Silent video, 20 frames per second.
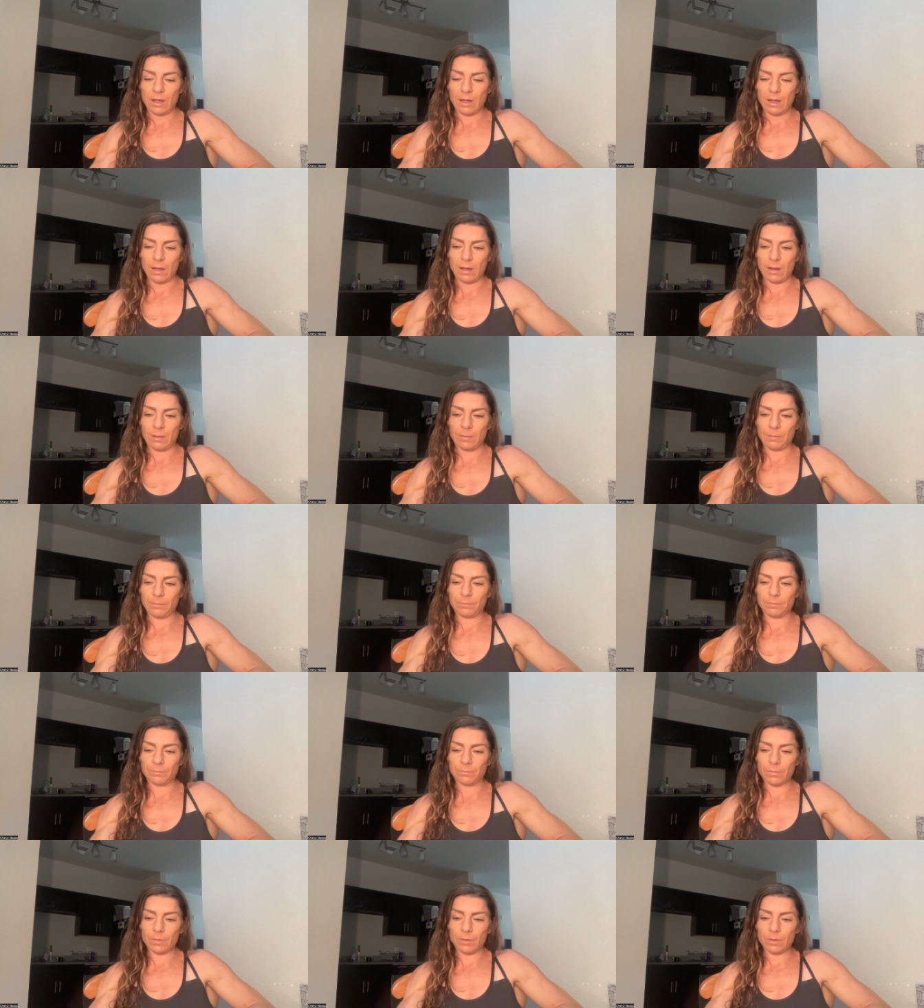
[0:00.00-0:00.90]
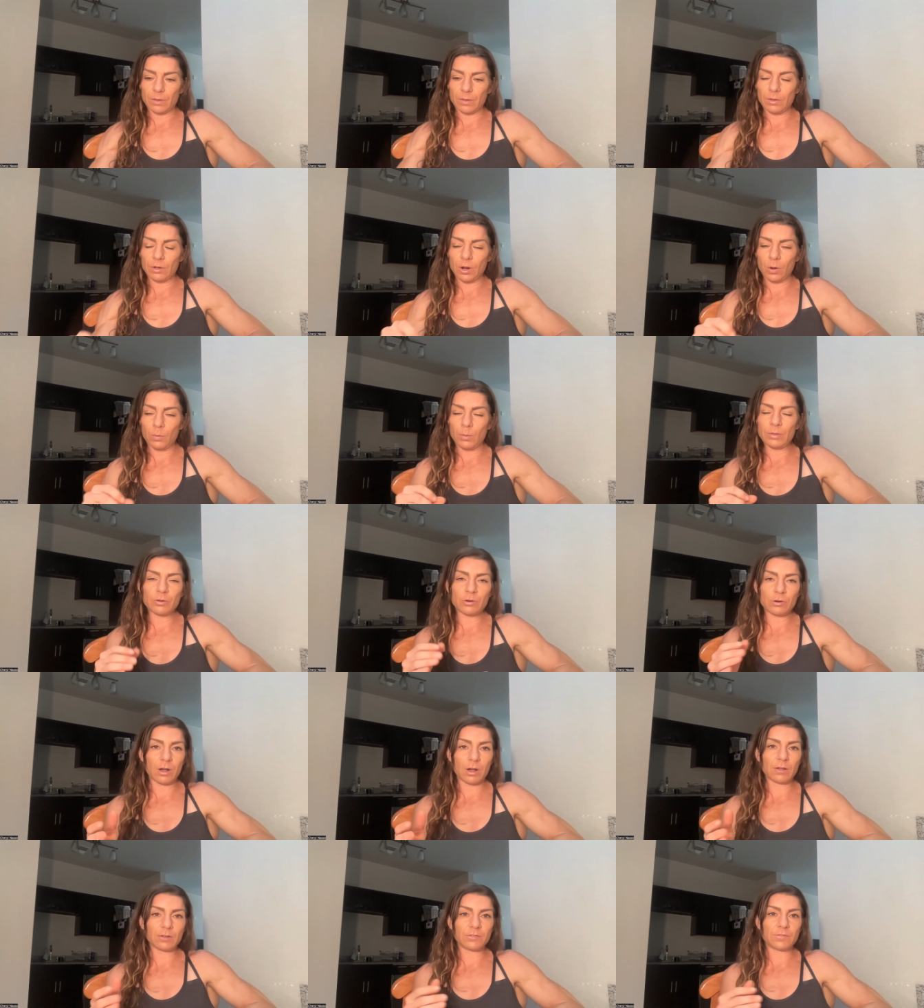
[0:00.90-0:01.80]
um, you know, with
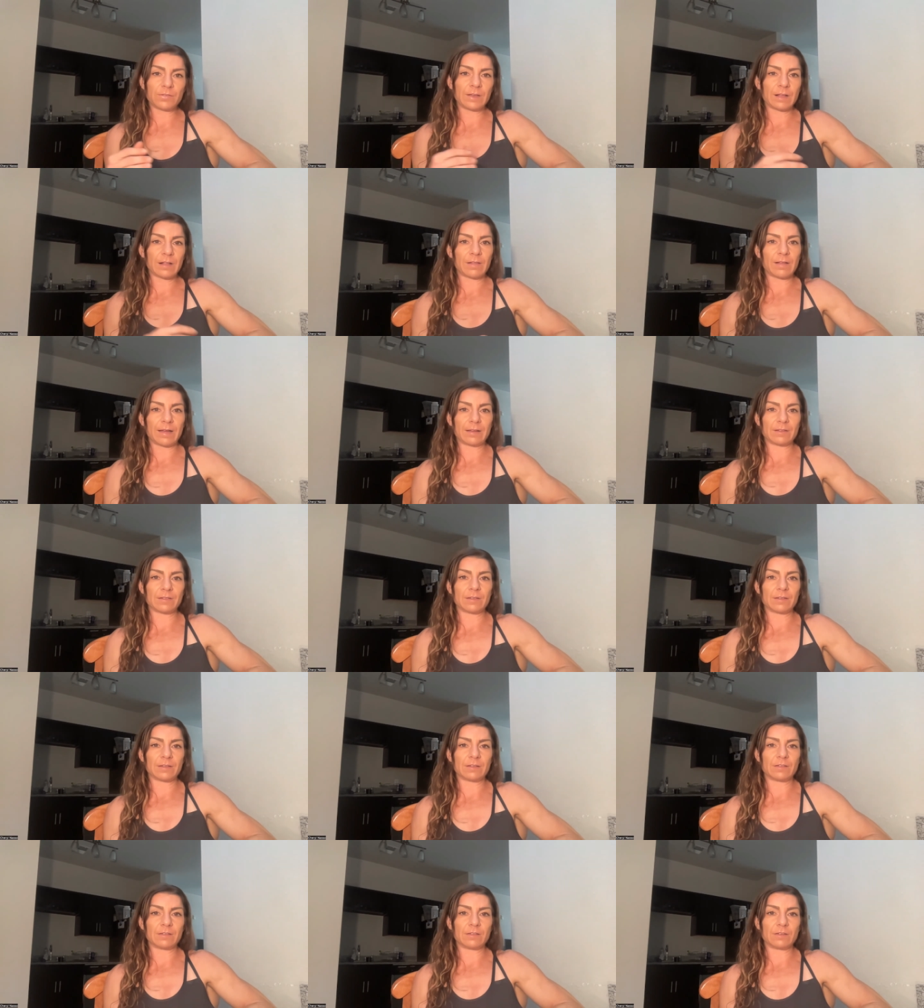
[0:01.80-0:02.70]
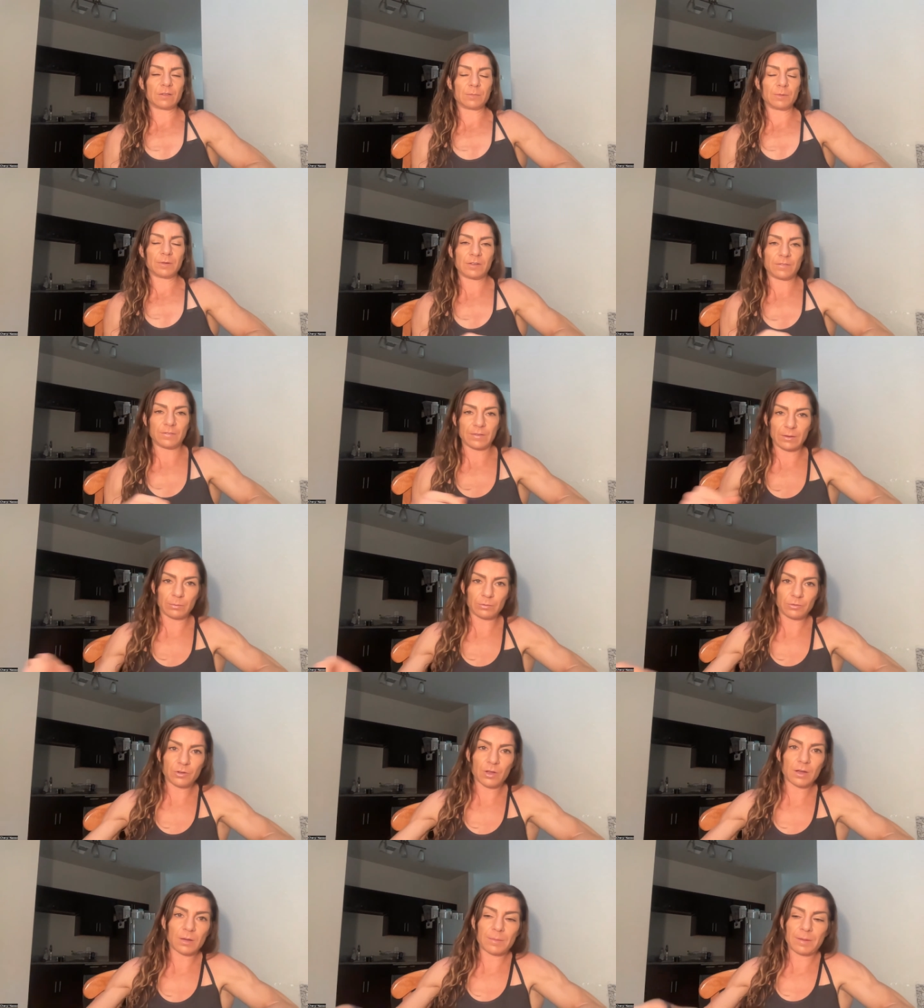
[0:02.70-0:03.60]
CrossFit classes specifically, we'll
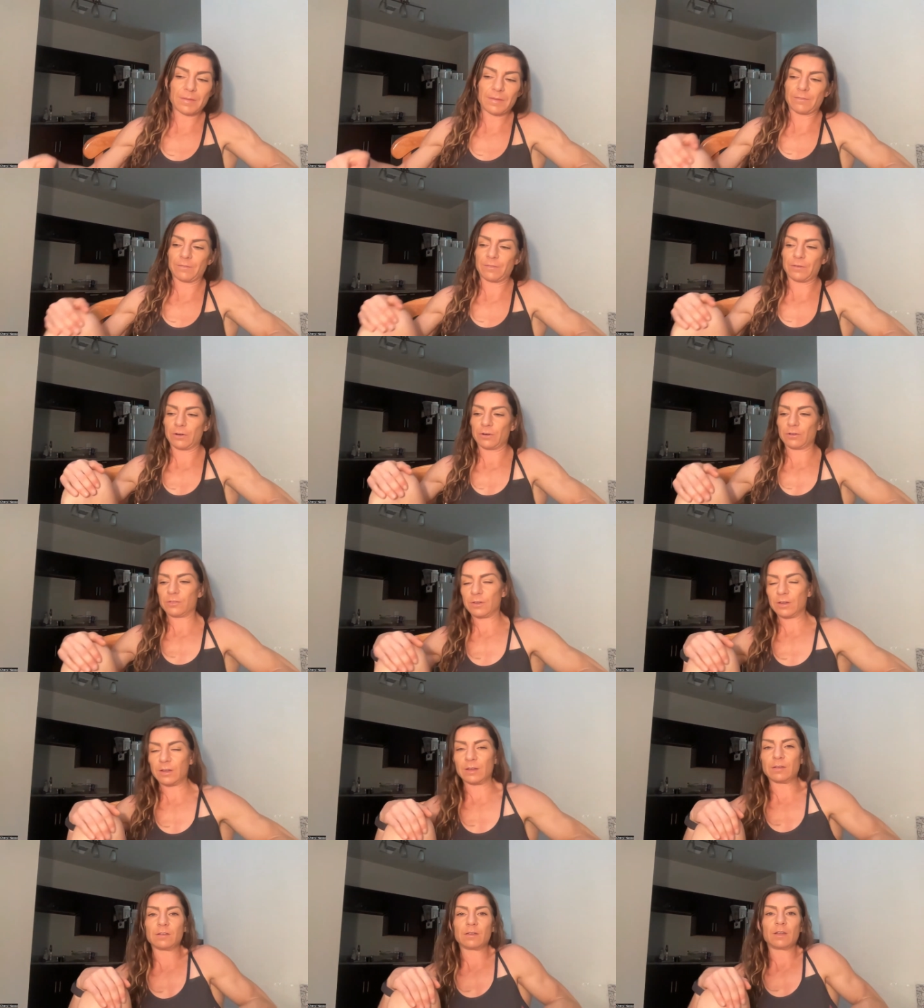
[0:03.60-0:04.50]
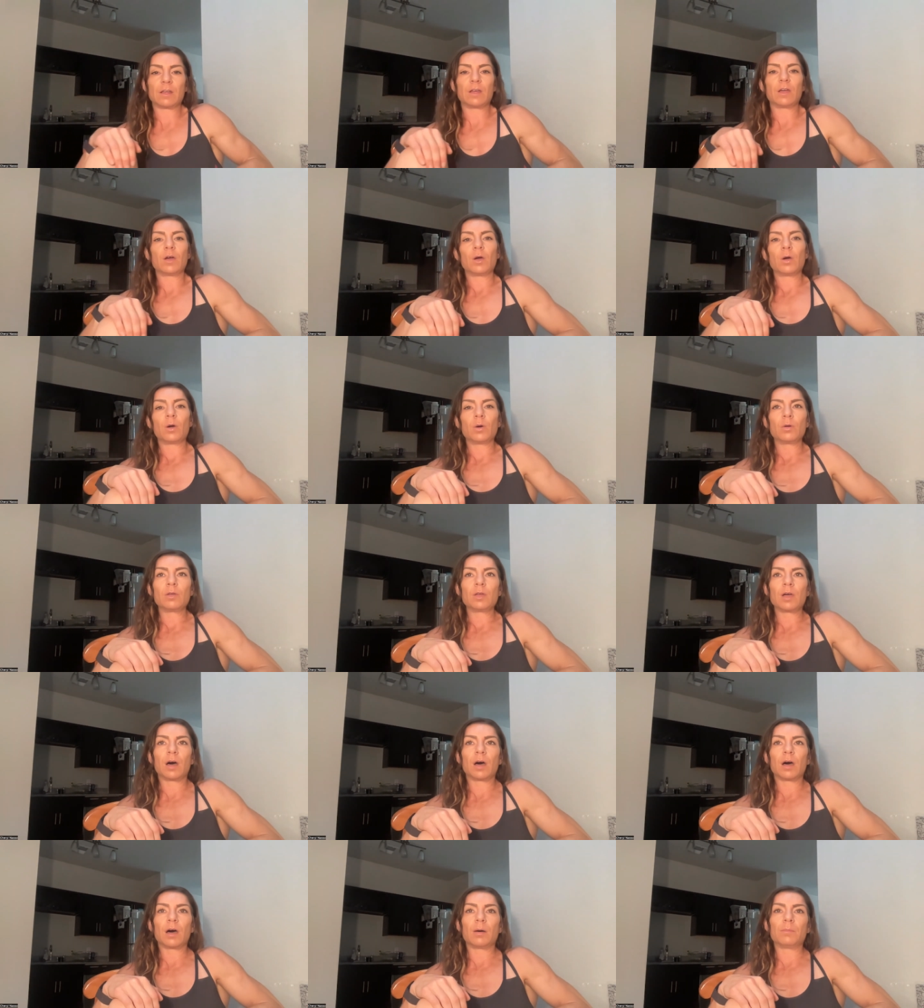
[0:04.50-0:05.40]
talk about that first, is,
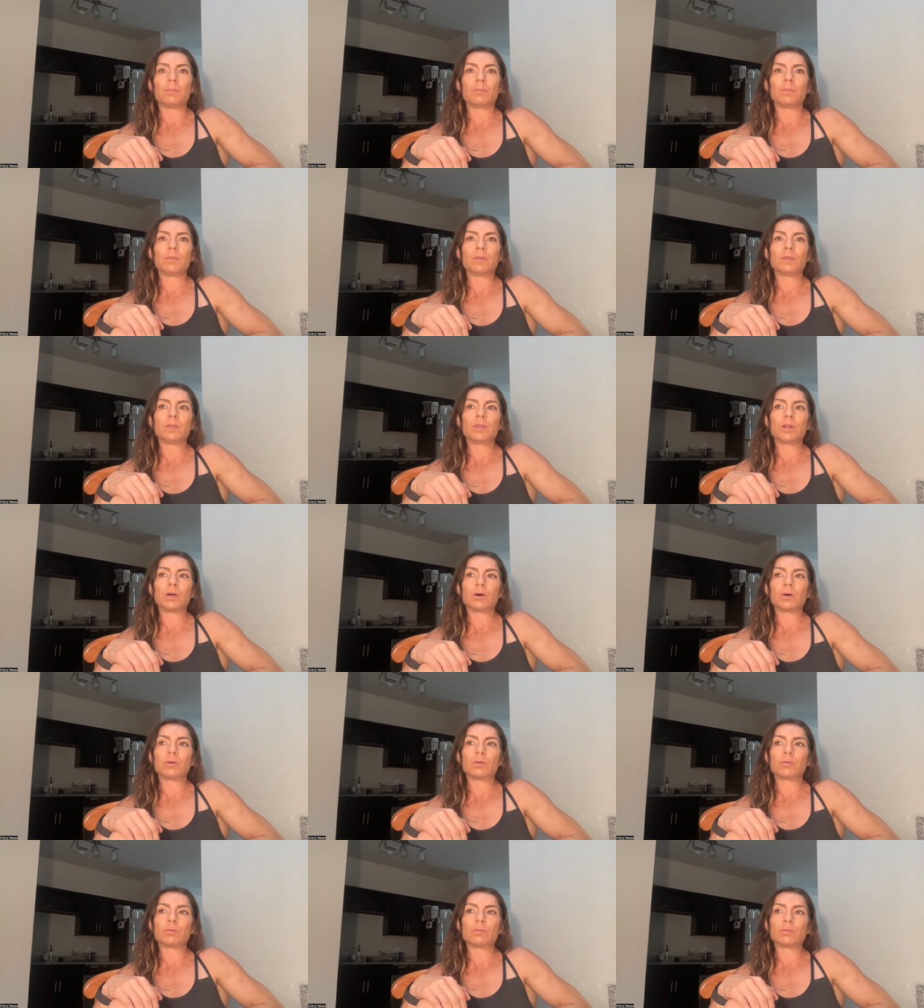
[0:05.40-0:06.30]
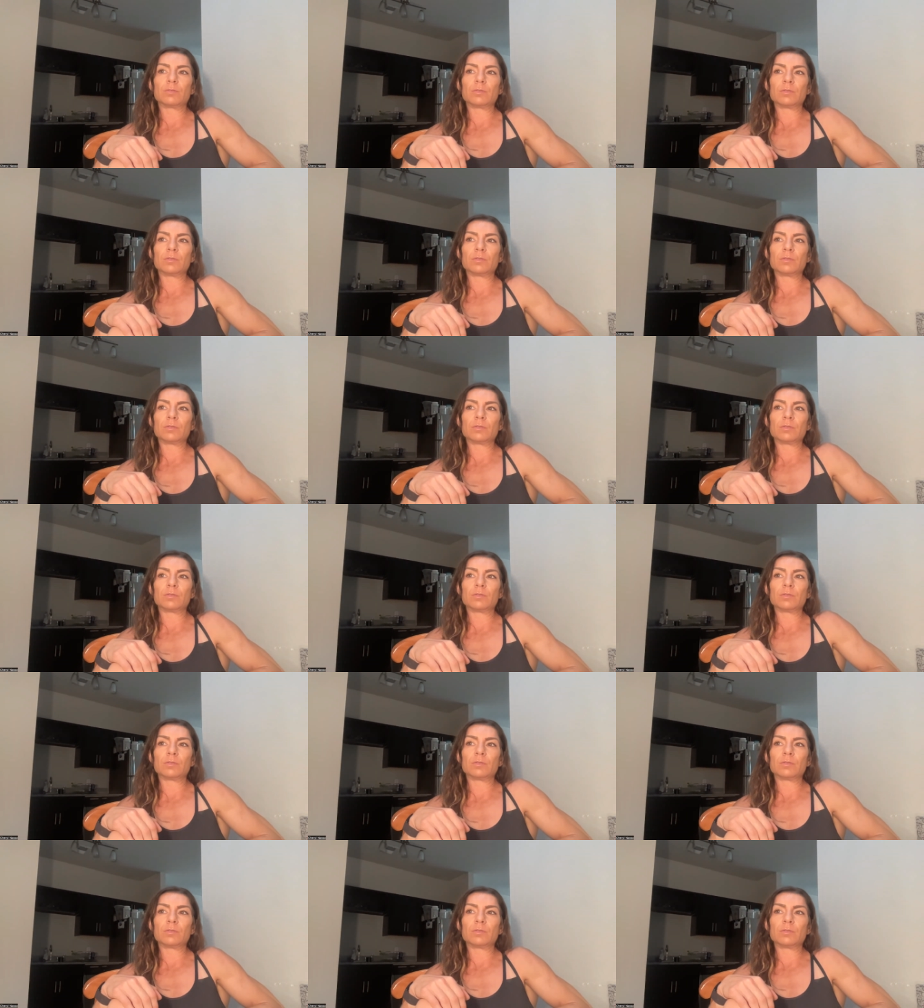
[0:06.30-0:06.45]
um, you know,